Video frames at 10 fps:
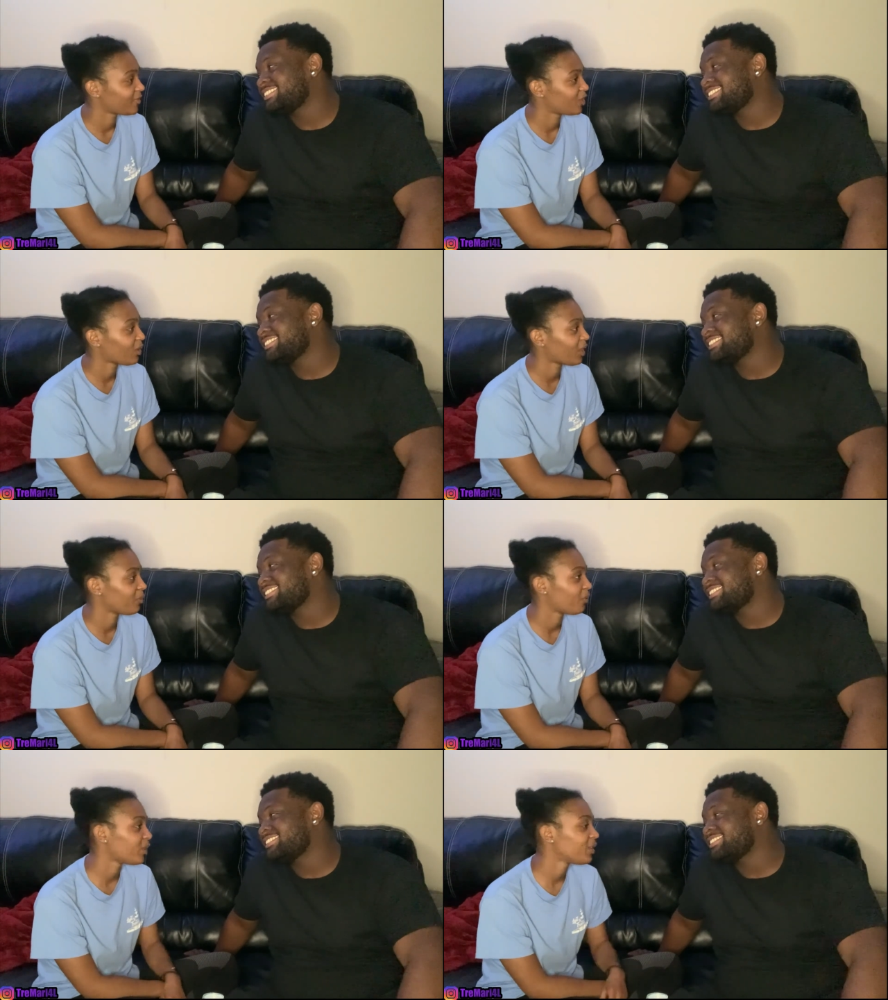Speaker 1: Do I
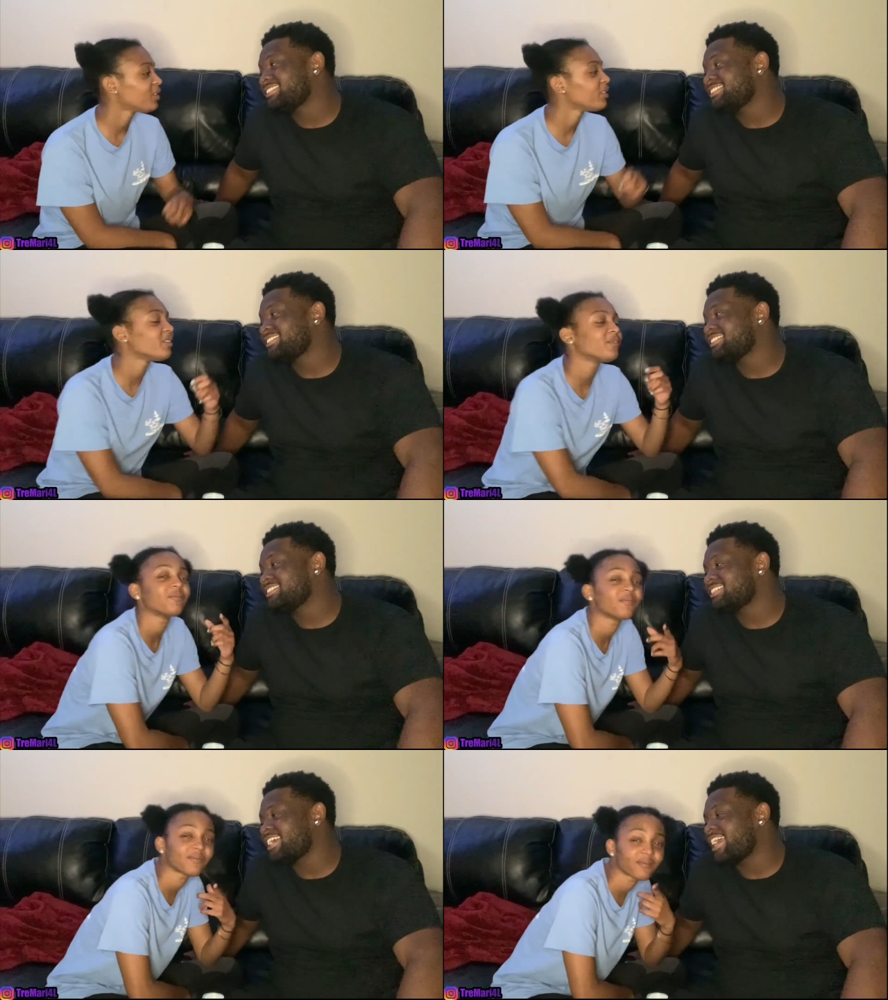wonder?
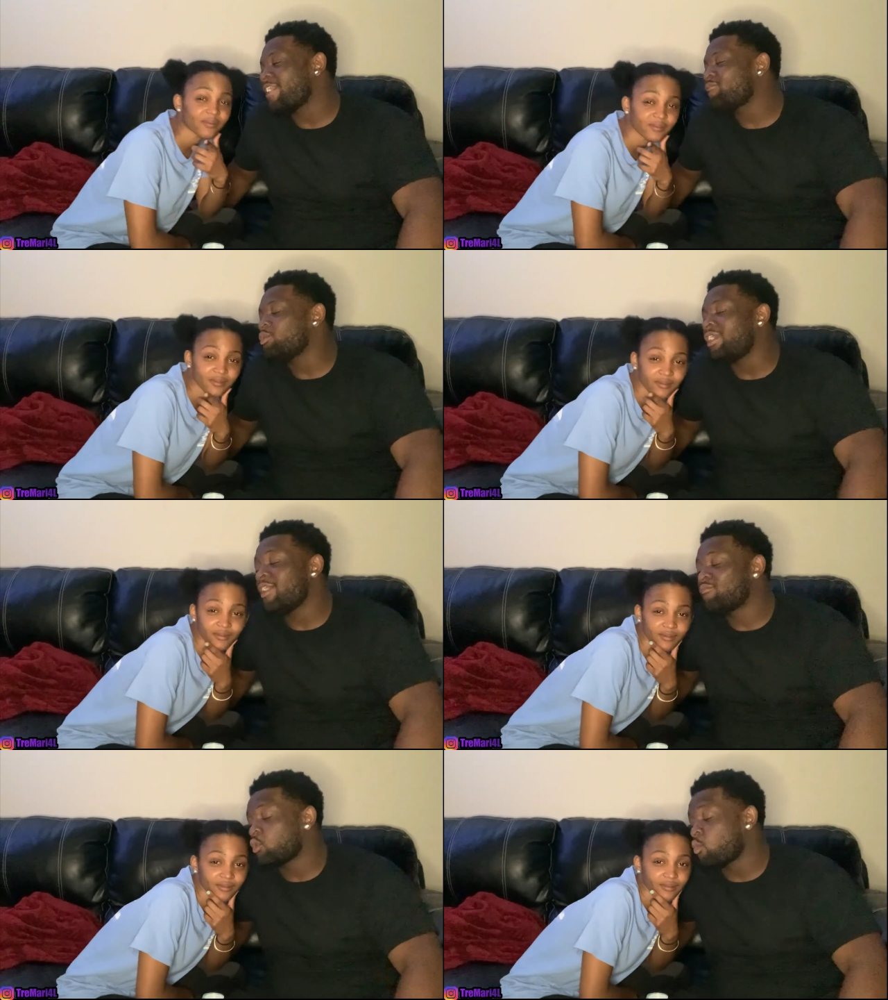
Speaker 2: Have you
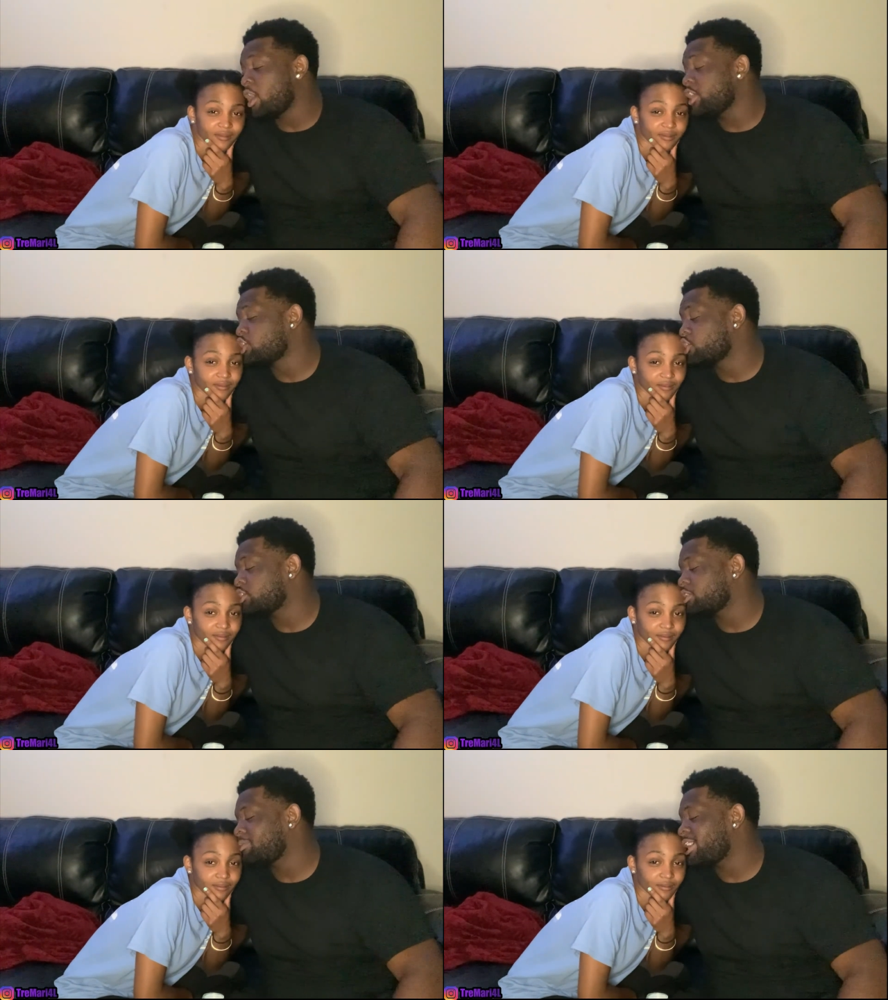ever
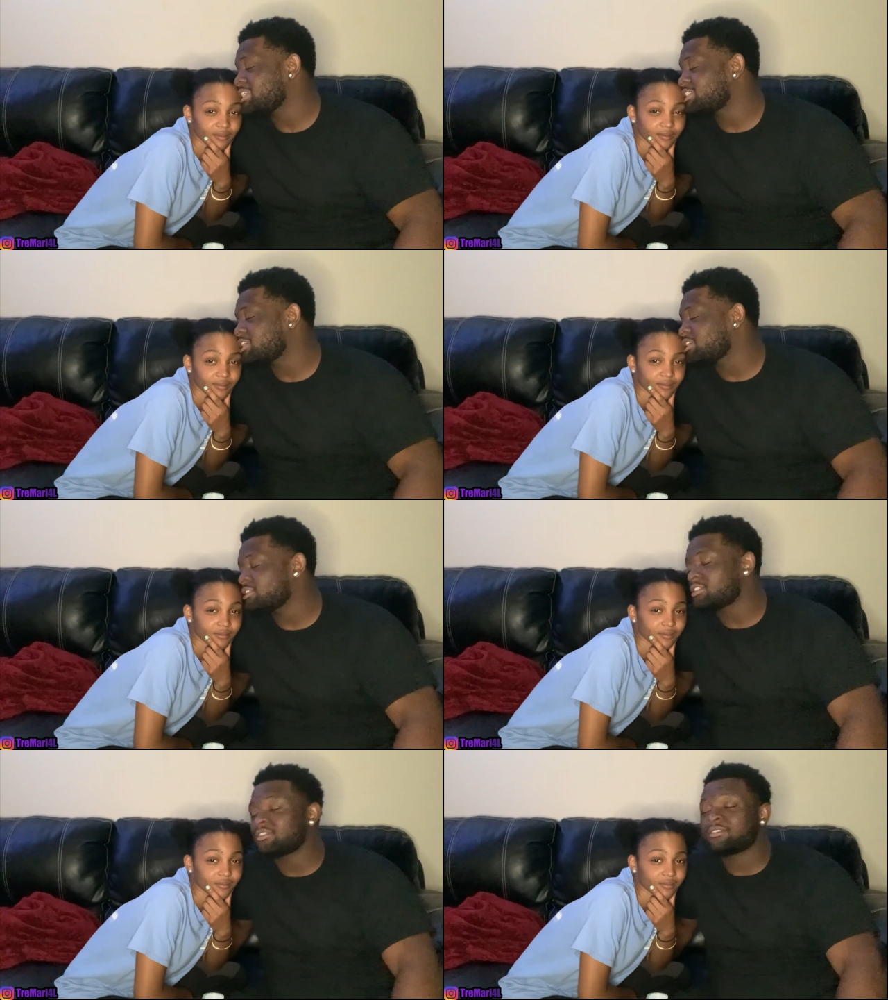wondered? Past
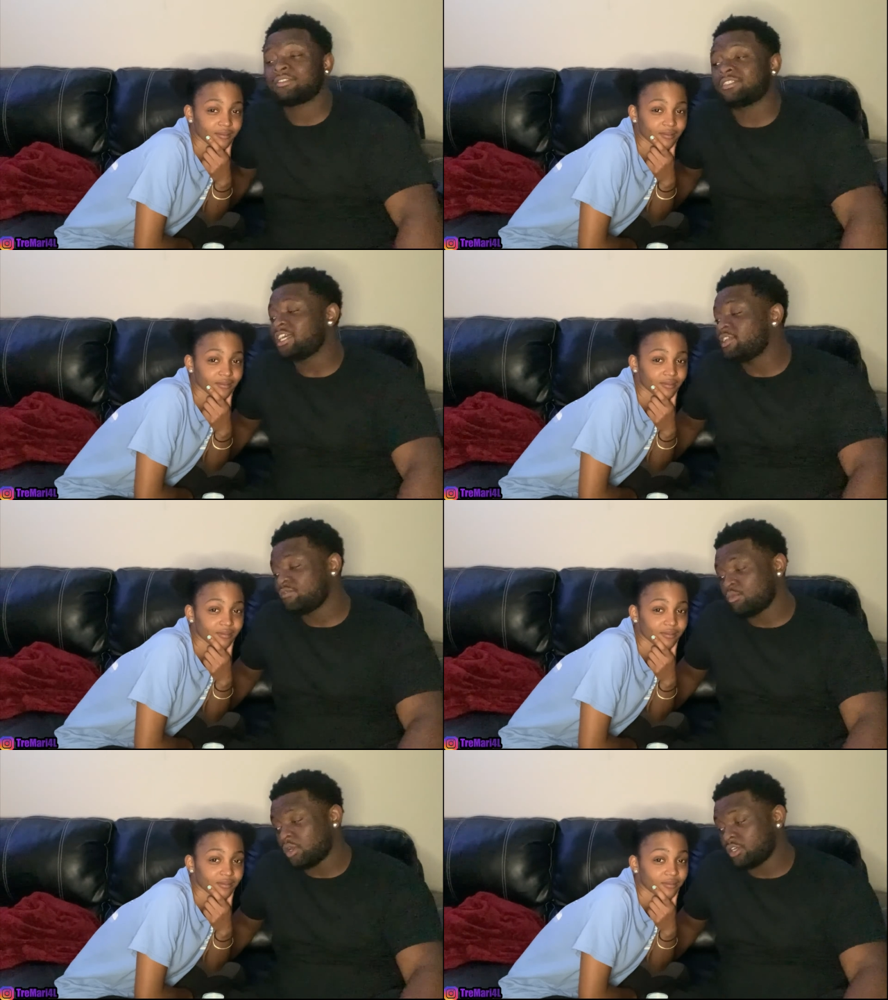tense. Not
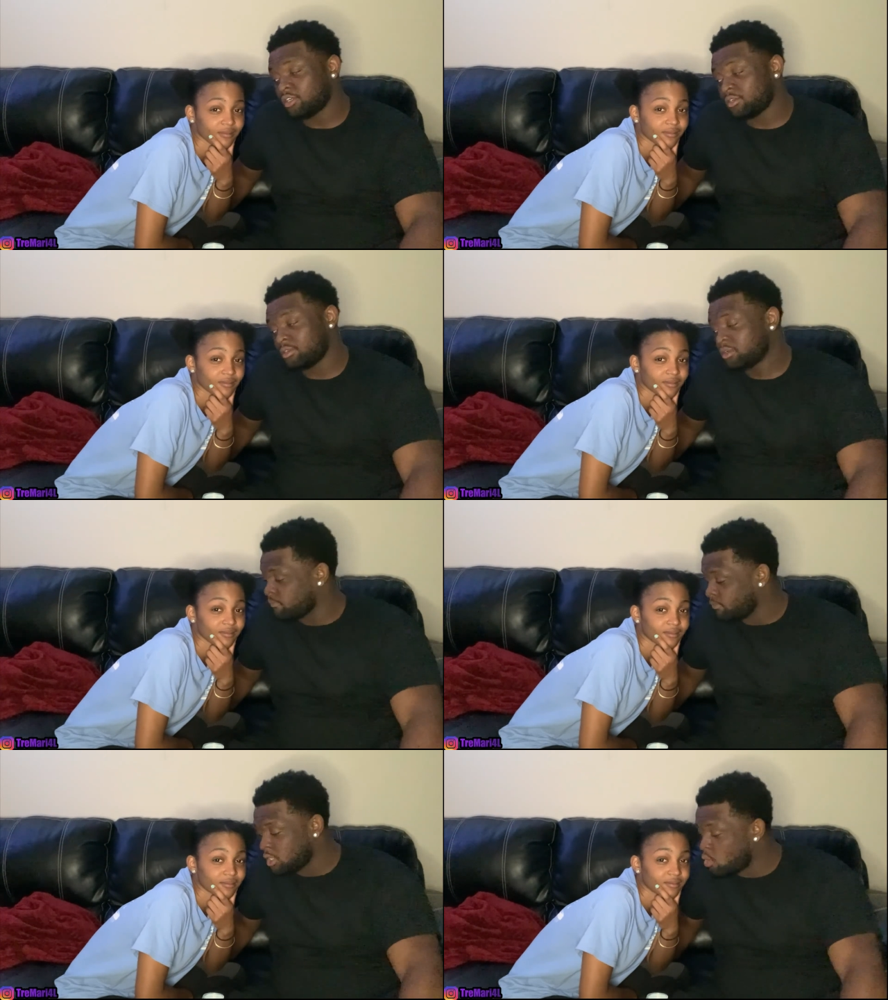if you wonder.
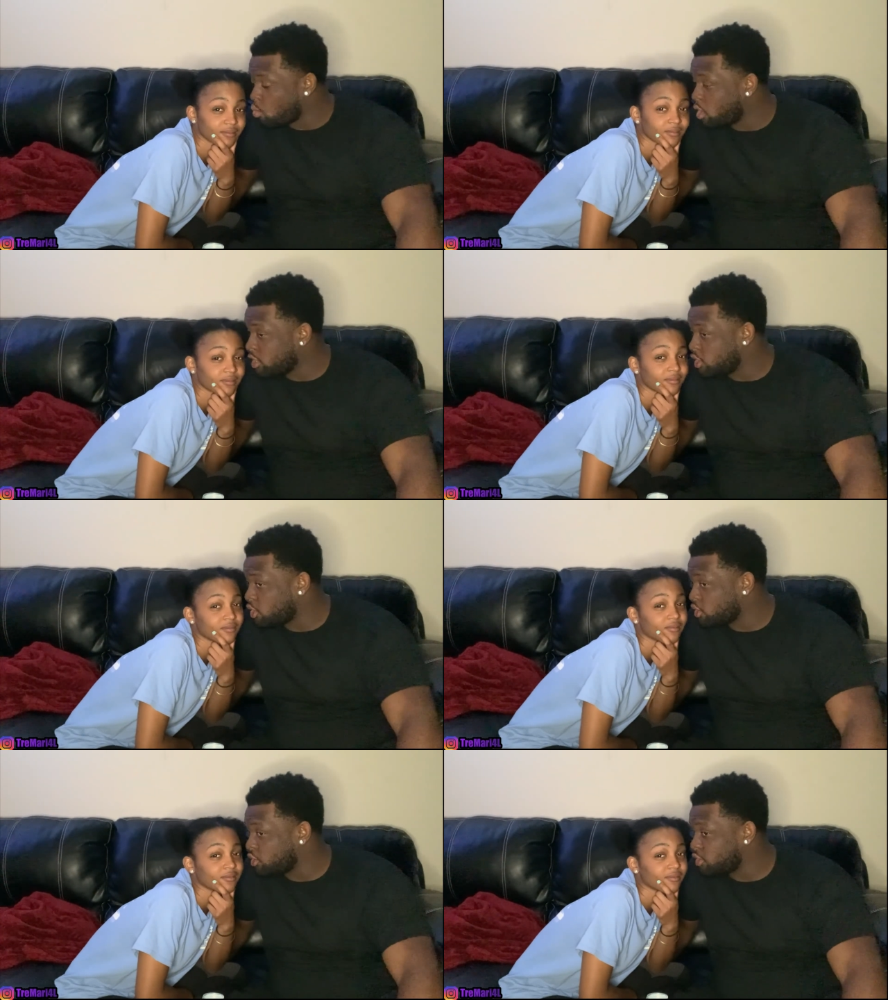
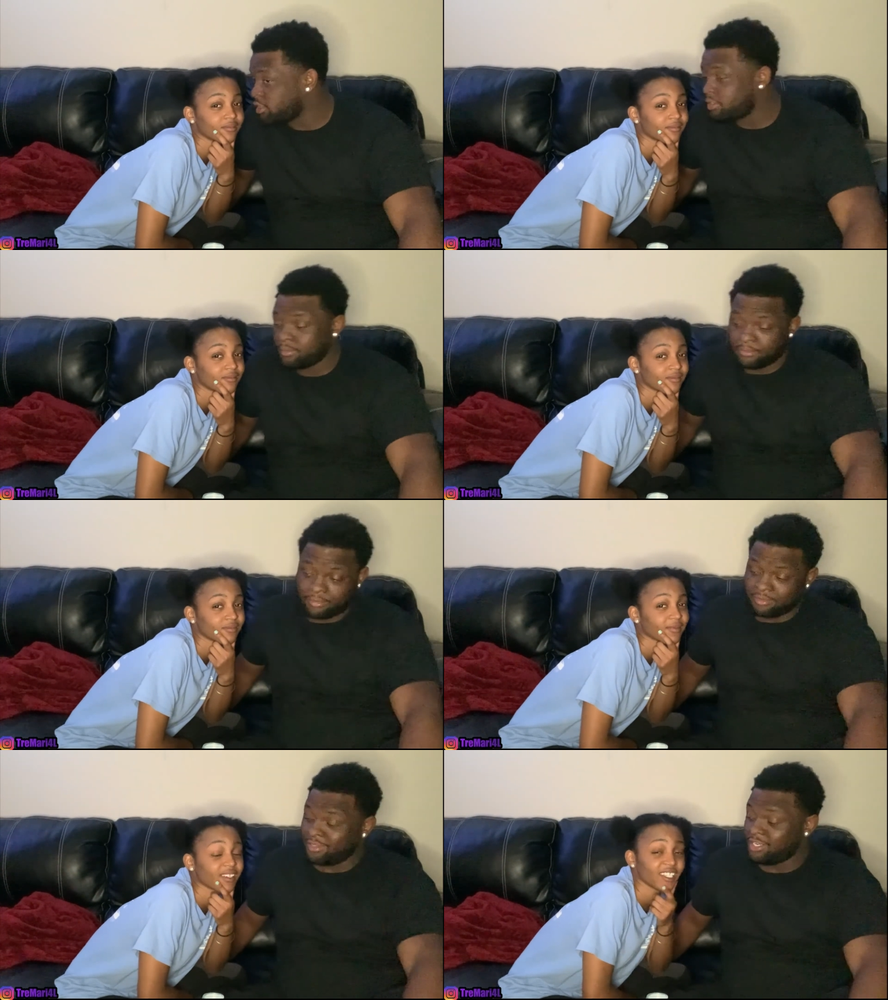Wondered.
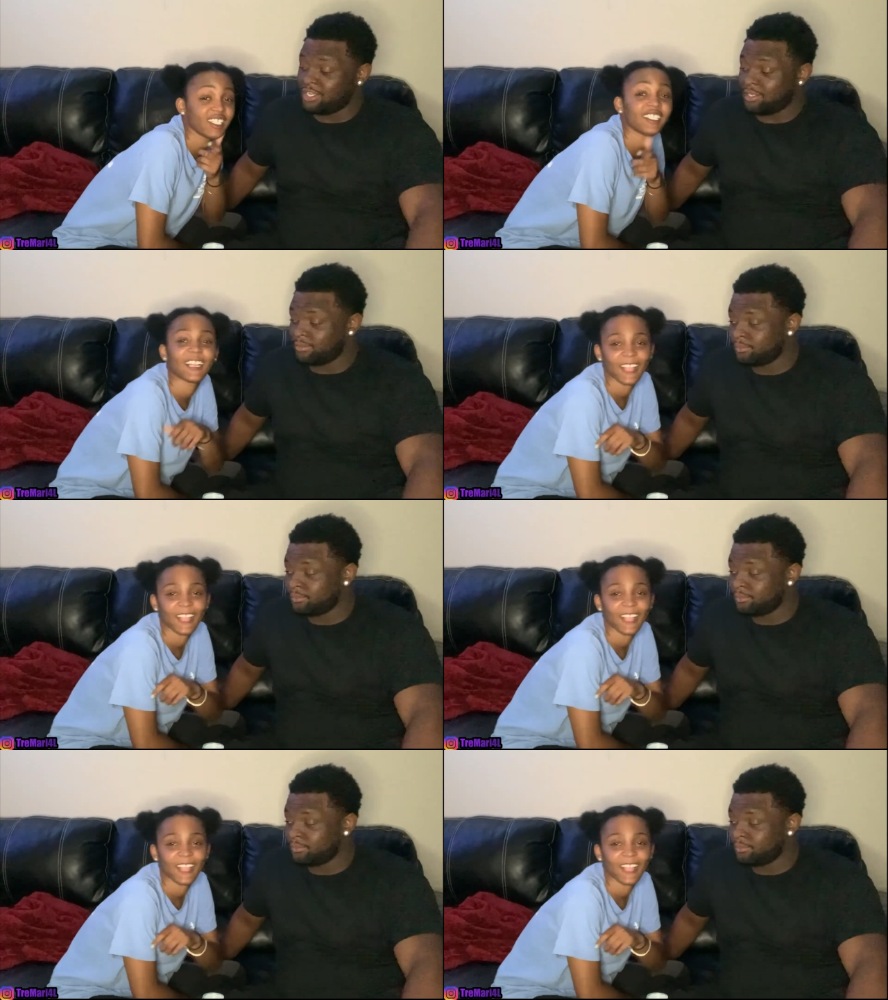I,